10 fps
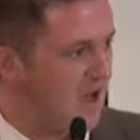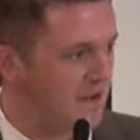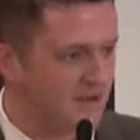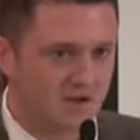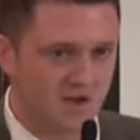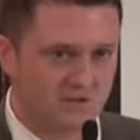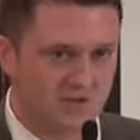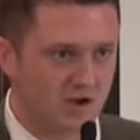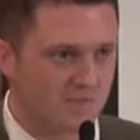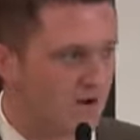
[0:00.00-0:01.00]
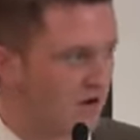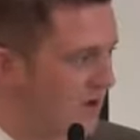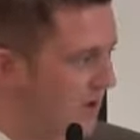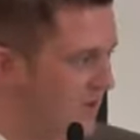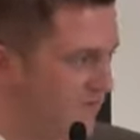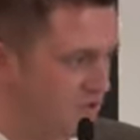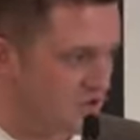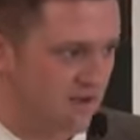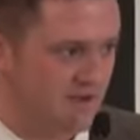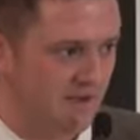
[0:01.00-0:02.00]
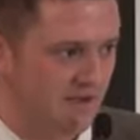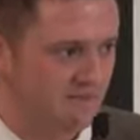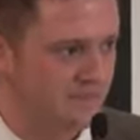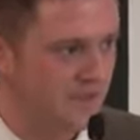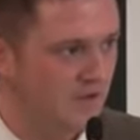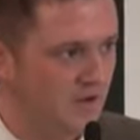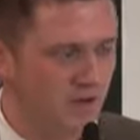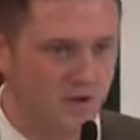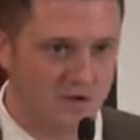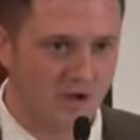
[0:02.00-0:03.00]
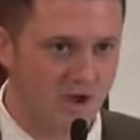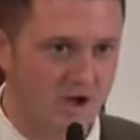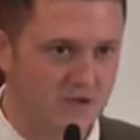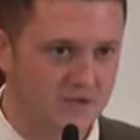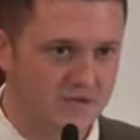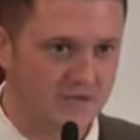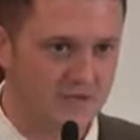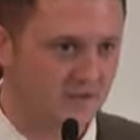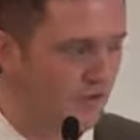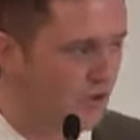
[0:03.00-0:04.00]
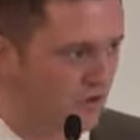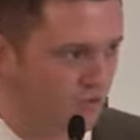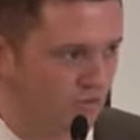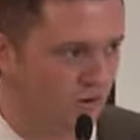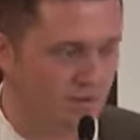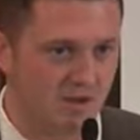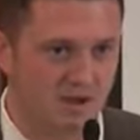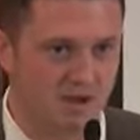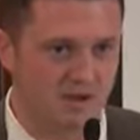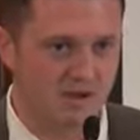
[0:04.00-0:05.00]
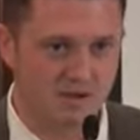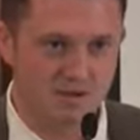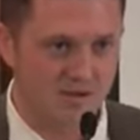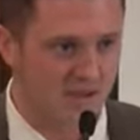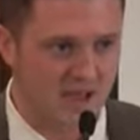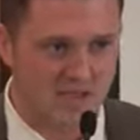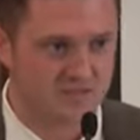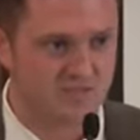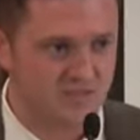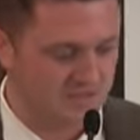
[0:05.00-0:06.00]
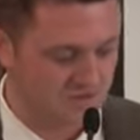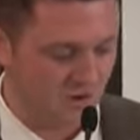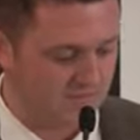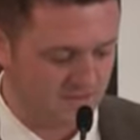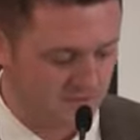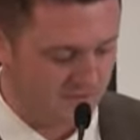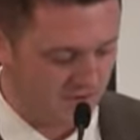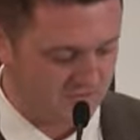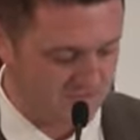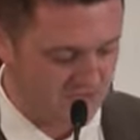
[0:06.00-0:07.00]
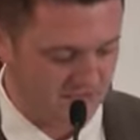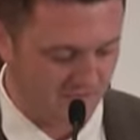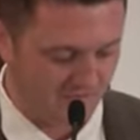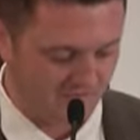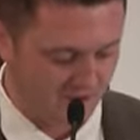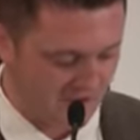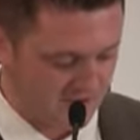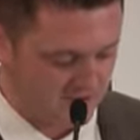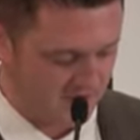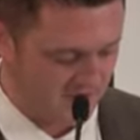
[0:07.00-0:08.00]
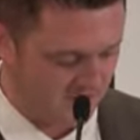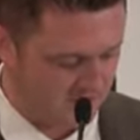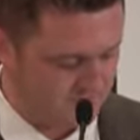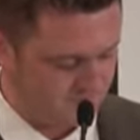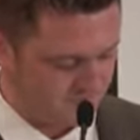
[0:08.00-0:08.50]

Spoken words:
and in a country like America, even Australia, look at our country, look at Europe and learn. It has to be stopped, and people have to stand up and fight against it now.